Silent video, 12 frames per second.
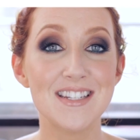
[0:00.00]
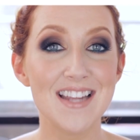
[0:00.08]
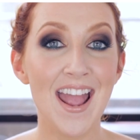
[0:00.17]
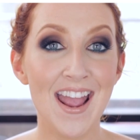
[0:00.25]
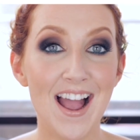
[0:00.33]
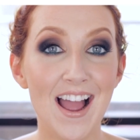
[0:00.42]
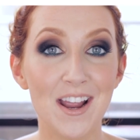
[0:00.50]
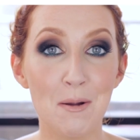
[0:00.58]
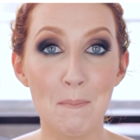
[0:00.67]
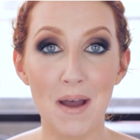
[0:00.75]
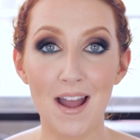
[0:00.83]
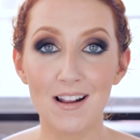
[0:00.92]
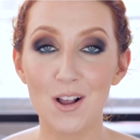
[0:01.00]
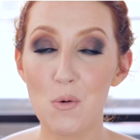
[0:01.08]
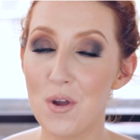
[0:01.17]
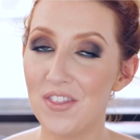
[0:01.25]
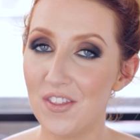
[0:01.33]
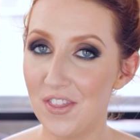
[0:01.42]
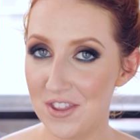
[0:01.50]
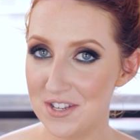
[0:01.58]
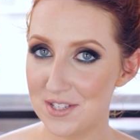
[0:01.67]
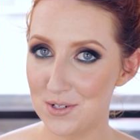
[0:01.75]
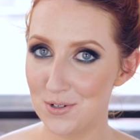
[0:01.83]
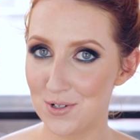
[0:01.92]
Today I am back with
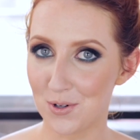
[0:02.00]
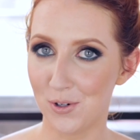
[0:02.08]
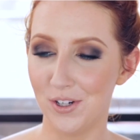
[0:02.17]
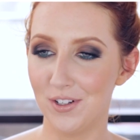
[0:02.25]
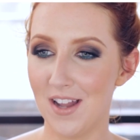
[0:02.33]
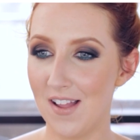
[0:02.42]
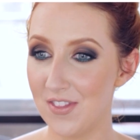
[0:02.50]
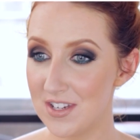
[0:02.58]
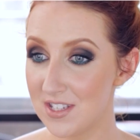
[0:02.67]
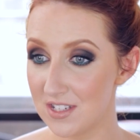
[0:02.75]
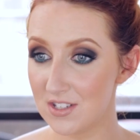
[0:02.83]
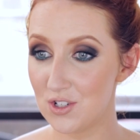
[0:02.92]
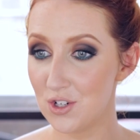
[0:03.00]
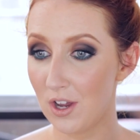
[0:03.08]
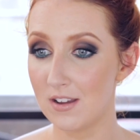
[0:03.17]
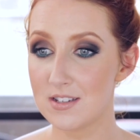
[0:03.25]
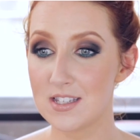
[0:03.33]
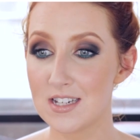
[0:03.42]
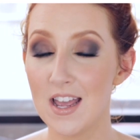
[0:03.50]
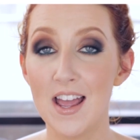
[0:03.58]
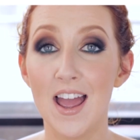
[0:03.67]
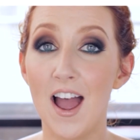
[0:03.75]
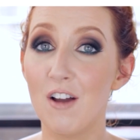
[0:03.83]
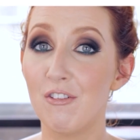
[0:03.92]
this tutorial, and this is just
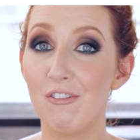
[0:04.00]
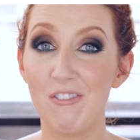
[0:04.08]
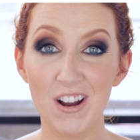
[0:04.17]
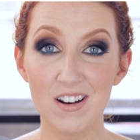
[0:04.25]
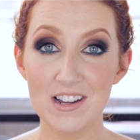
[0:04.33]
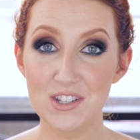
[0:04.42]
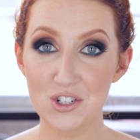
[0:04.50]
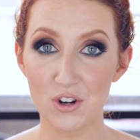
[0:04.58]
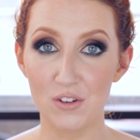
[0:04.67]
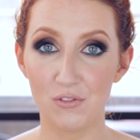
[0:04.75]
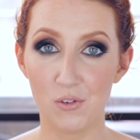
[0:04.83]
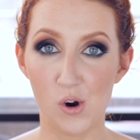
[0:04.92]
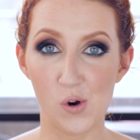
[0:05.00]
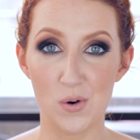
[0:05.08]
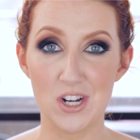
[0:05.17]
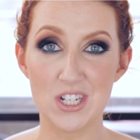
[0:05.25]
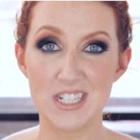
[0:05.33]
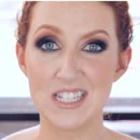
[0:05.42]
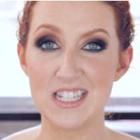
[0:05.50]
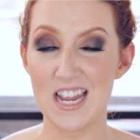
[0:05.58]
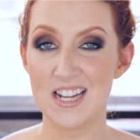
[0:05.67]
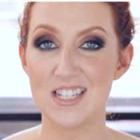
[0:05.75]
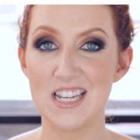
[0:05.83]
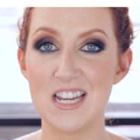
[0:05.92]
a fairly straightforward,
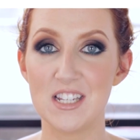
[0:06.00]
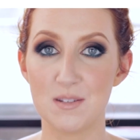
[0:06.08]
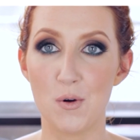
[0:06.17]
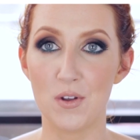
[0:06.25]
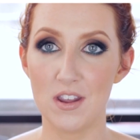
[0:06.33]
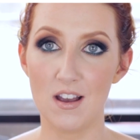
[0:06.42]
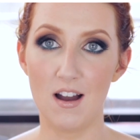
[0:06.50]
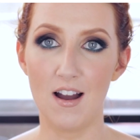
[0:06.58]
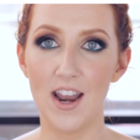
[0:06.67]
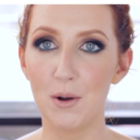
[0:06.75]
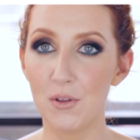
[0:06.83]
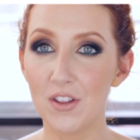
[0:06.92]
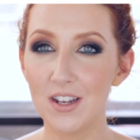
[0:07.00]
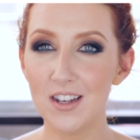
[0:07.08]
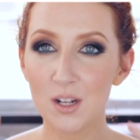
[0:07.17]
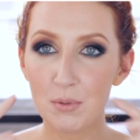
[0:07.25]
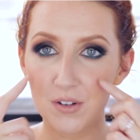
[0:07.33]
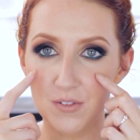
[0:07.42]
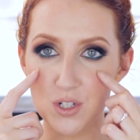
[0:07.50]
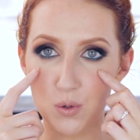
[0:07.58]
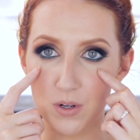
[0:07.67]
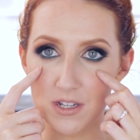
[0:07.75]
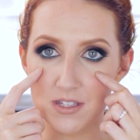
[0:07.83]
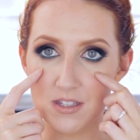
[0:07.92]
sexy, smoky eye with a little bit of a
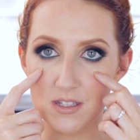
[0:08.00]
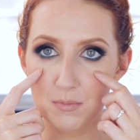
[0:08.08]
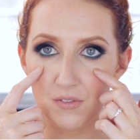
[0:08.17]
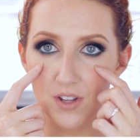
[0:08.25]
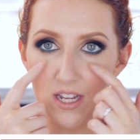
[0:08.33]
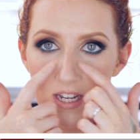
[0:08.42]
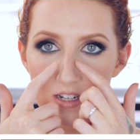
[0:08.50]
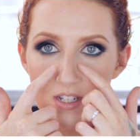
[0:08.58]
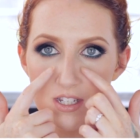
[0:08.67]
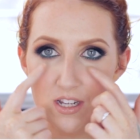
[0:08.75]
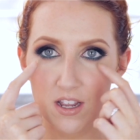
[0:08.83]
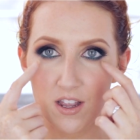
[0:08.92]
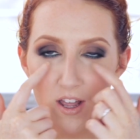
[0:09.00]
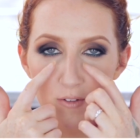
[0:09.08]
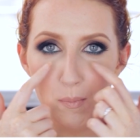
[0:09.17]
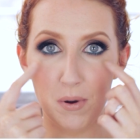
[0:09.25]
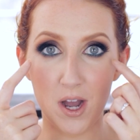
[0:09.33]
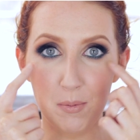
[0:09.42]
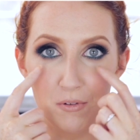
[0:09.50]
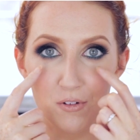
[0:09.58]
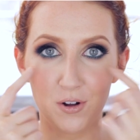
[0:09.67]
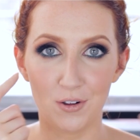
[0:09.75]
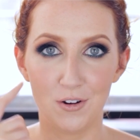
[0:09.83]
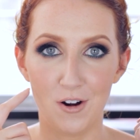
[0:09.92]
twist. There's a bit of a hint of a pop of
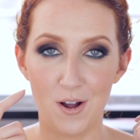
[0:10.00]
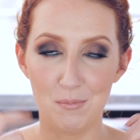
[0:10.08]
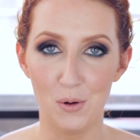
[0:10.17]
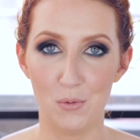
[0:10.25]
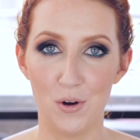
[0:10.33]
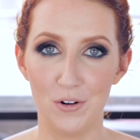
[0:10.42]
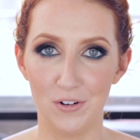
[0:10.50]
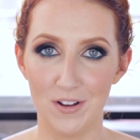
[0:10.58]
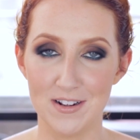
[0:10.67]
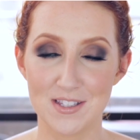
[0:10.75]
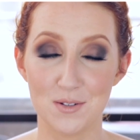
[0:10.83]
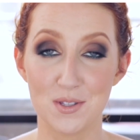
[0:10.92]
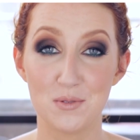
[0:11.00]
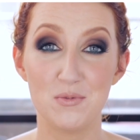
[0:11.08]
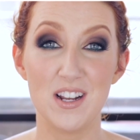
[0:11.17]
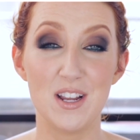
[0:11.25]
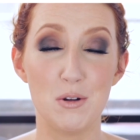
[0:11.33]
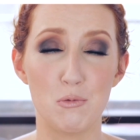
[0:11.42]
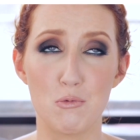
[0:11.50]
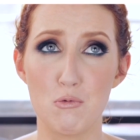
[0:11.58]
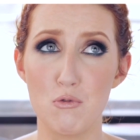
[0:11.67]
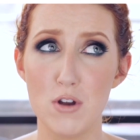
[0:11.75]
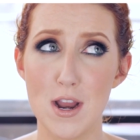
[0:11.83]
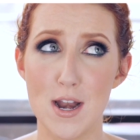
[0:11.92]
color on my waterline, so it's a really,
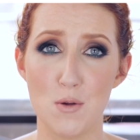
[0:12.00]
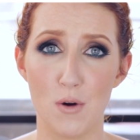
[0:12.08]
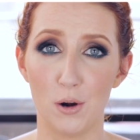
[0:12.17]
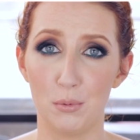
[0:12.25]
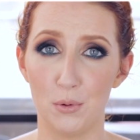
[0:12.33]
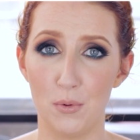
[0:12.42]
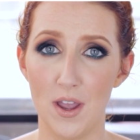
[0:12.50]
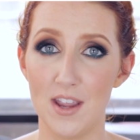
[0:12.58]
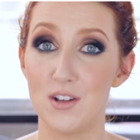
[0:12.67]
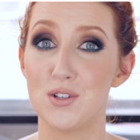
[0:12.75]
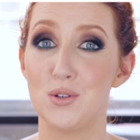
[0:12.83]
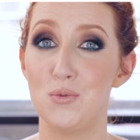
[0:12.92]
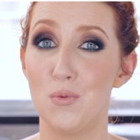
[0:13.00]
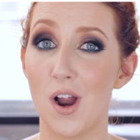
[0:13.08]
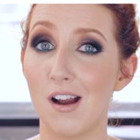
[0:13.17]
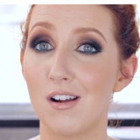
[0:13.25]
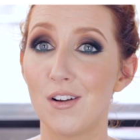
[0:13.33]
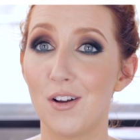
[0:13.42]
really wearable way to wear